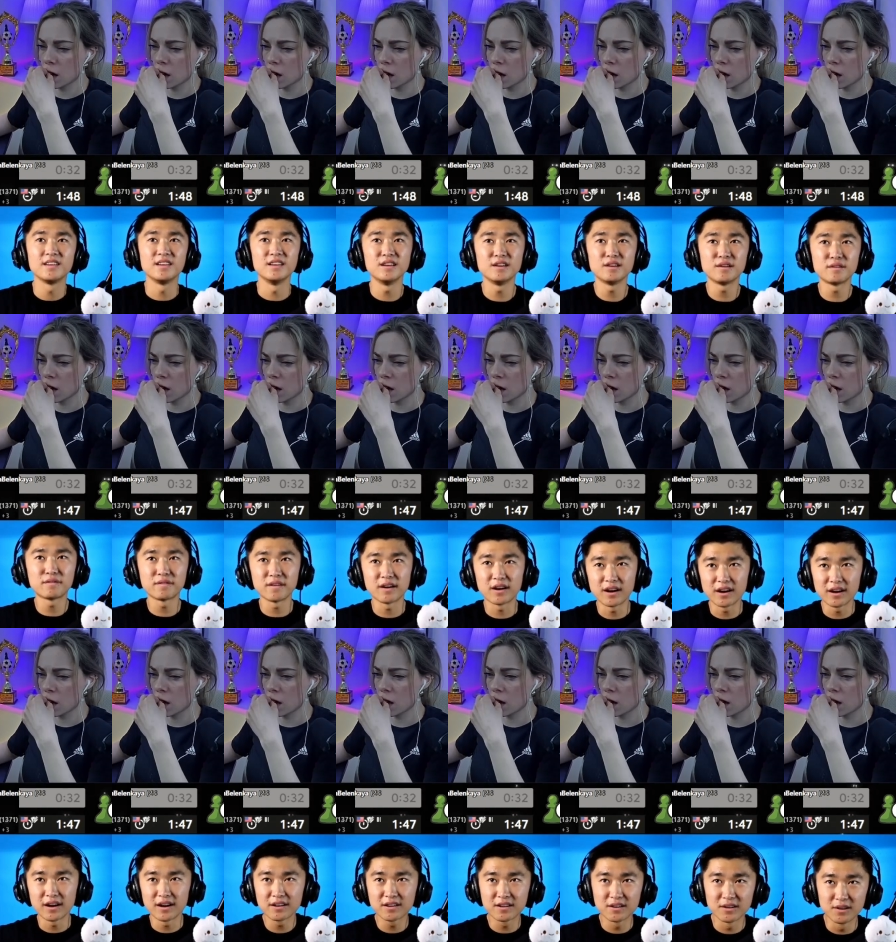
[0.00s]
Speaker 1: If
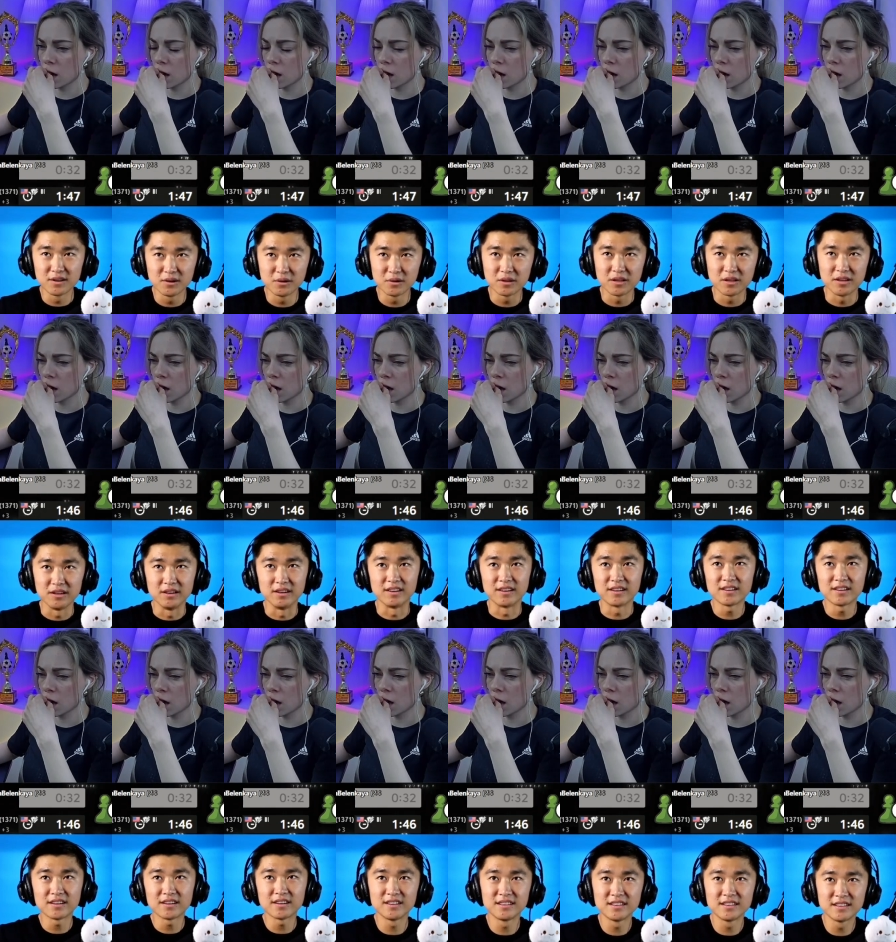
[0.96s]
I go
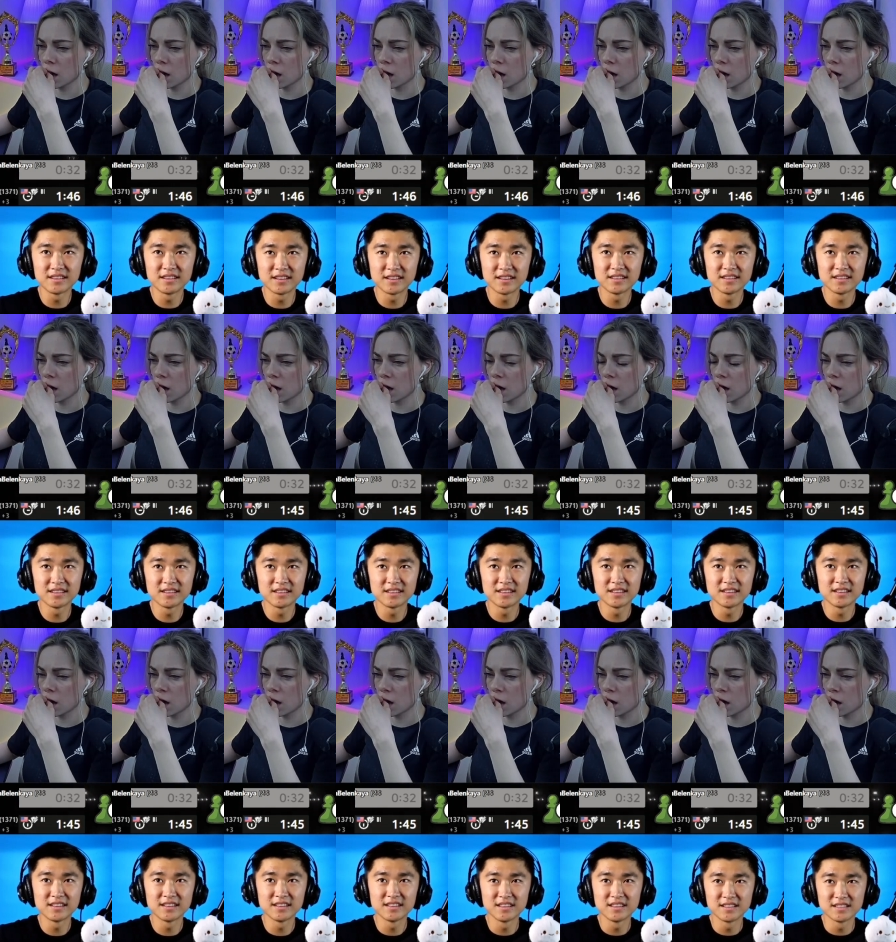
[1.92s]
here,
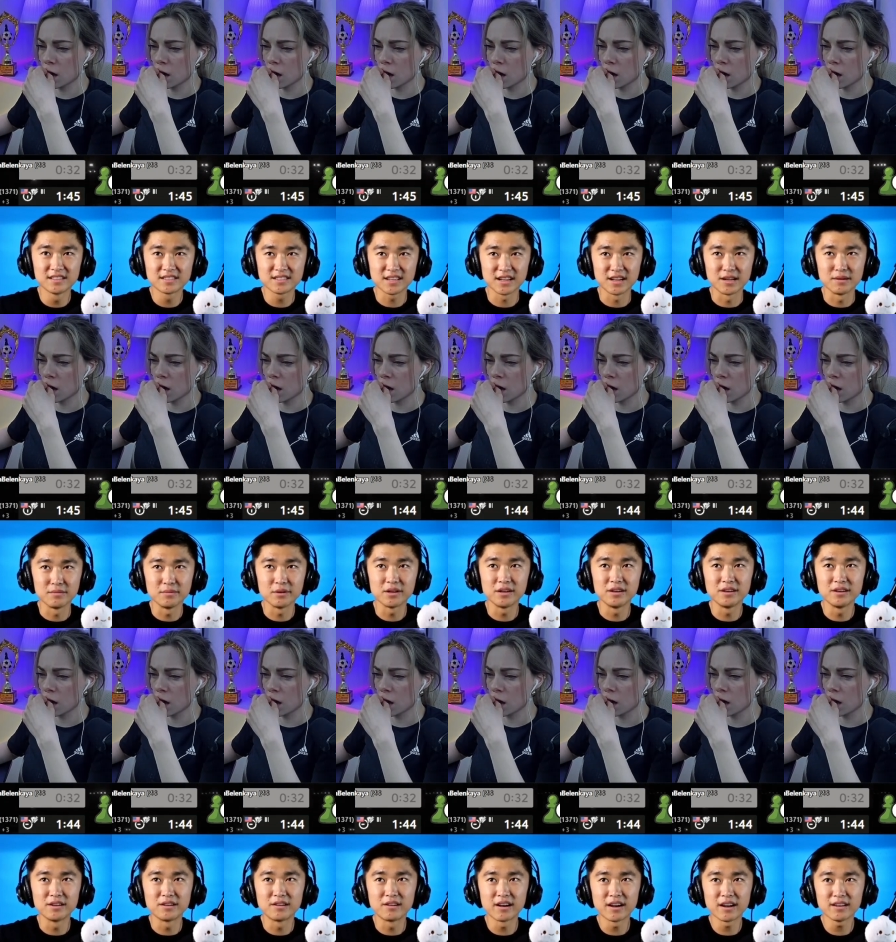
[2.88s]
it's gotta be
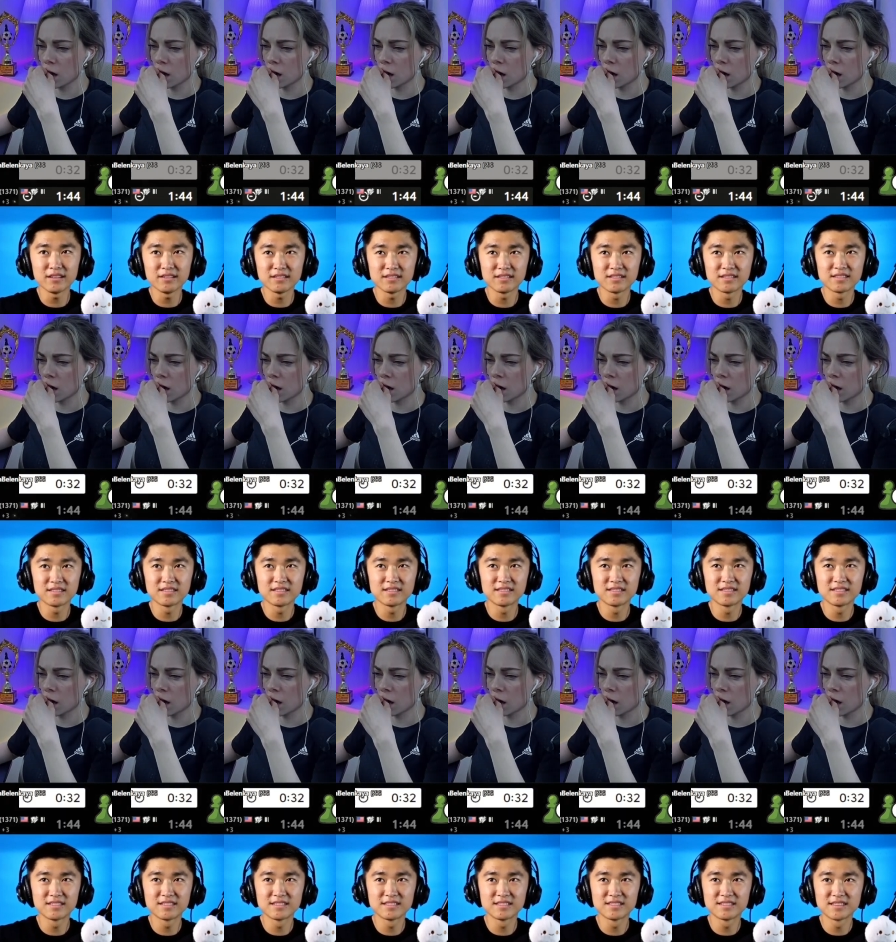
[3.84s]
good, right?
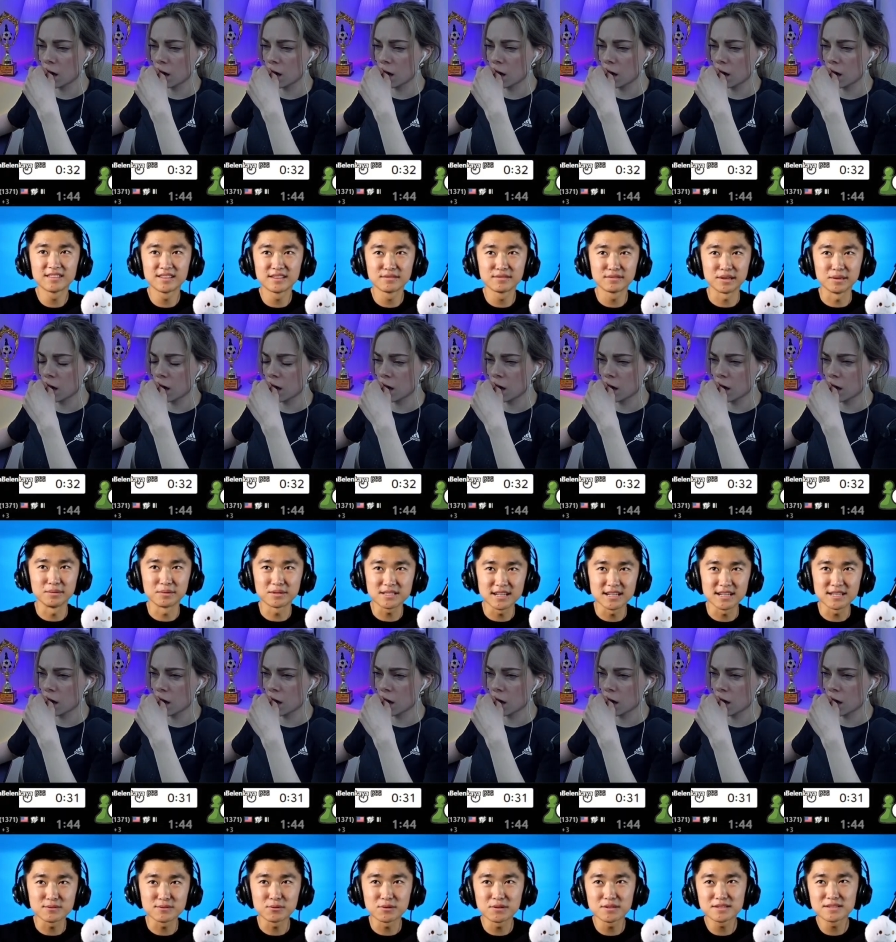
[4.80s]
Famous
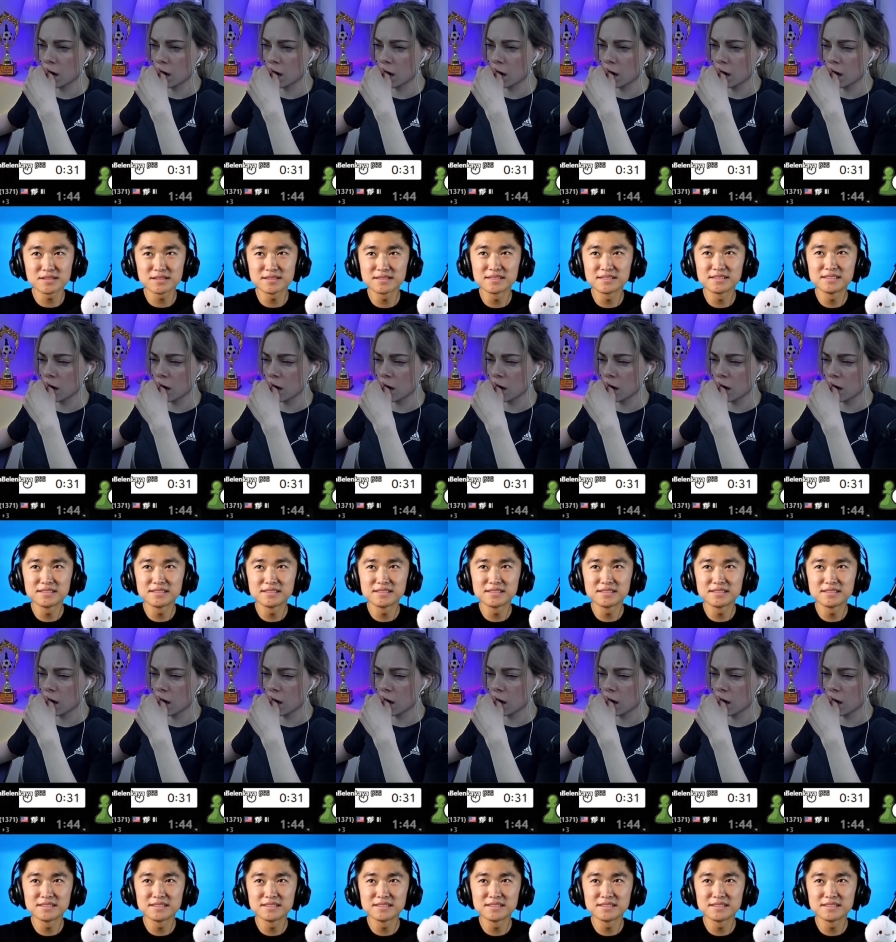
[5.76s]
last words.